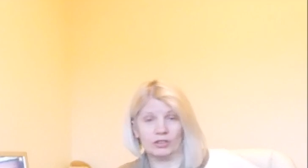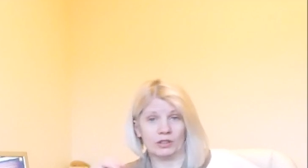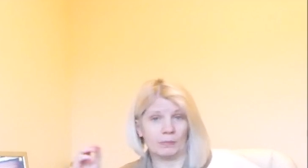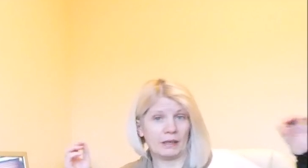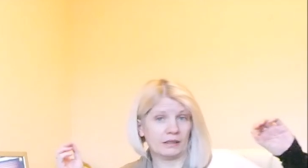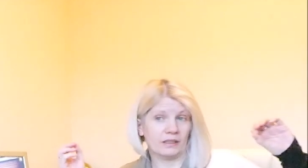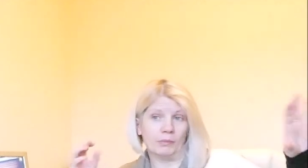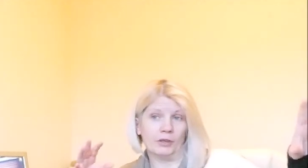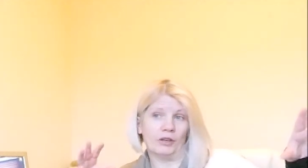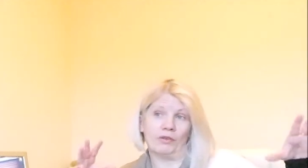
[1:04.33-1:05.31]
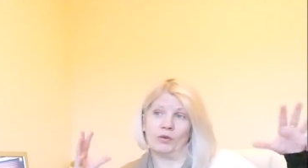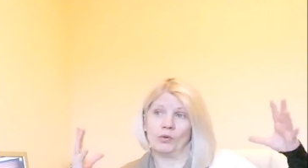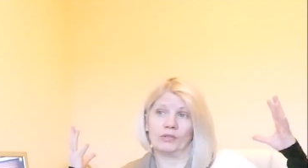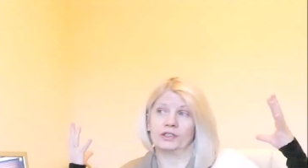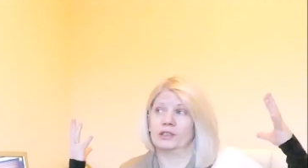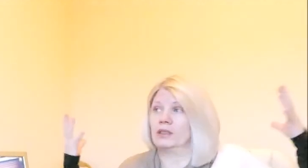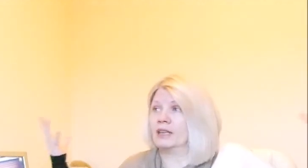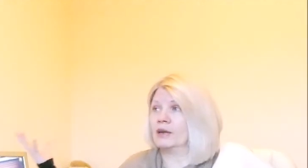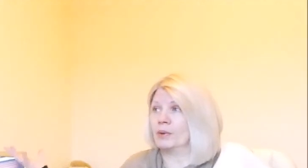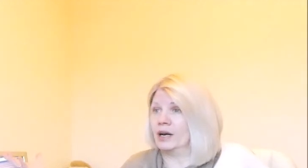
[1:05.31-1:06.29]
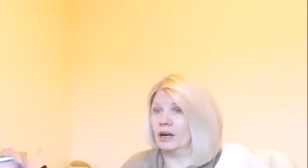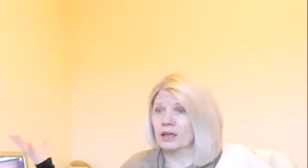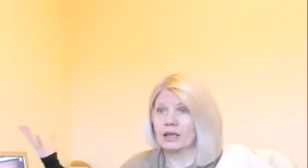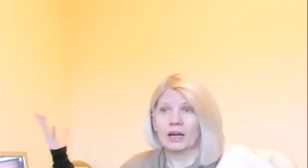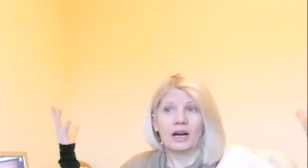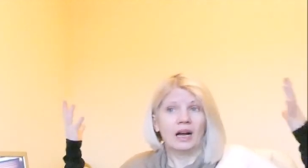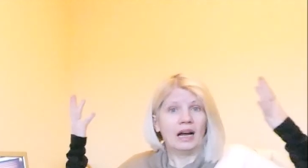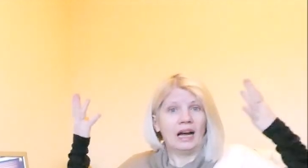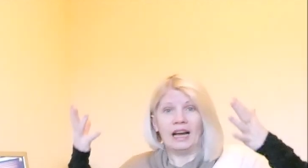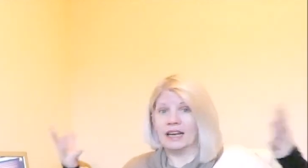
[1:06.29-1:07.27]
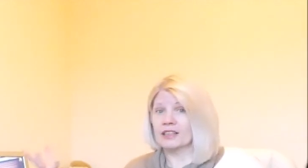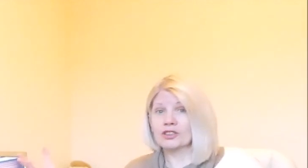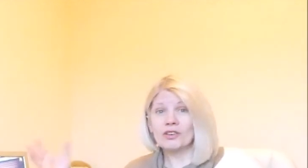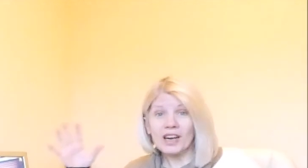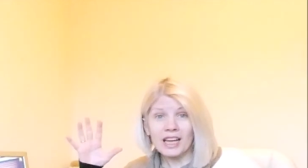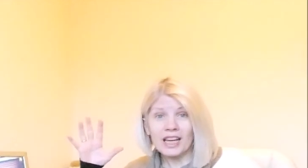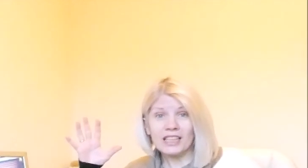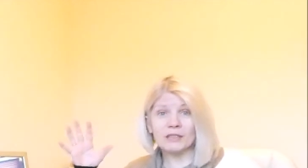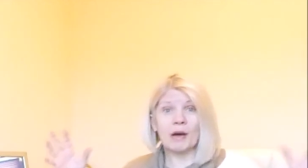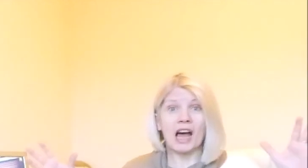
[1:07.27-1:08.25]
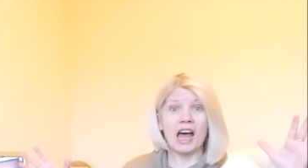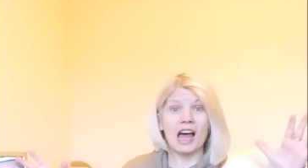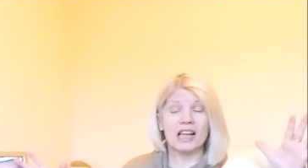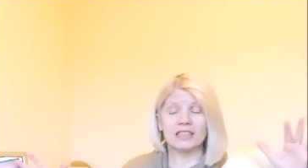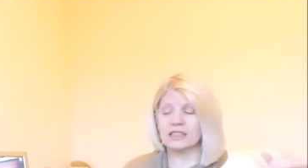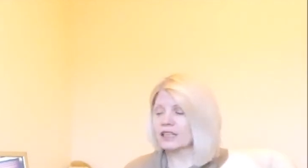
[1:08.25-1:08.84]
has just passed in a blur, and all of a sudden here we are. It's Christmas!